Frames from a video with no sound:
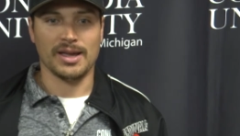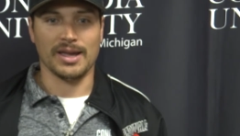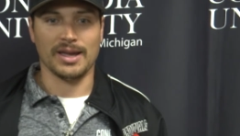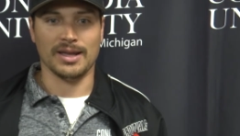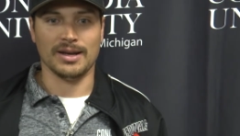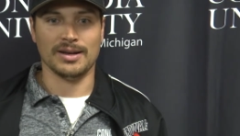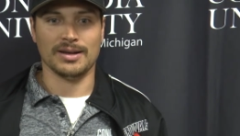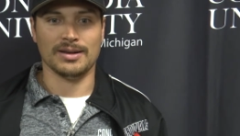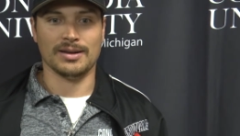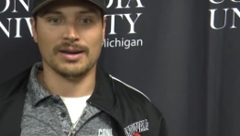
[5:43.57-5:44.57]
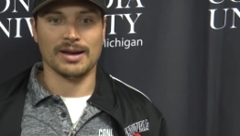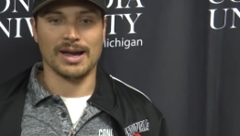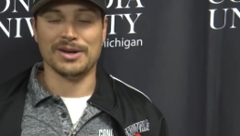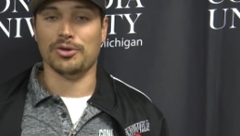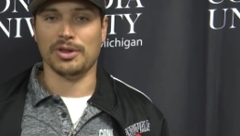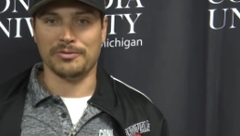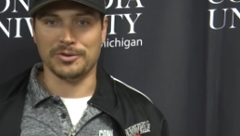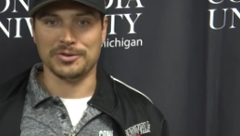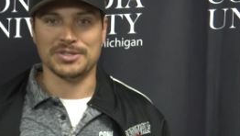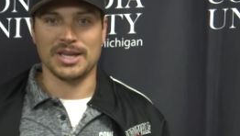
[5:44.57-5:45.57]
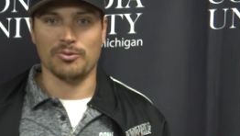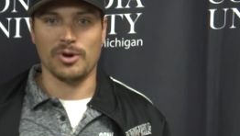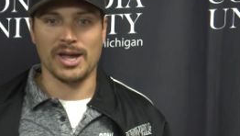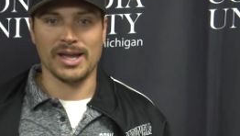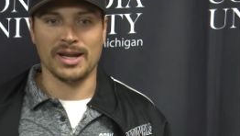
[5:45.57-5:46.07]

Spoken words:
and I know they feel the same way.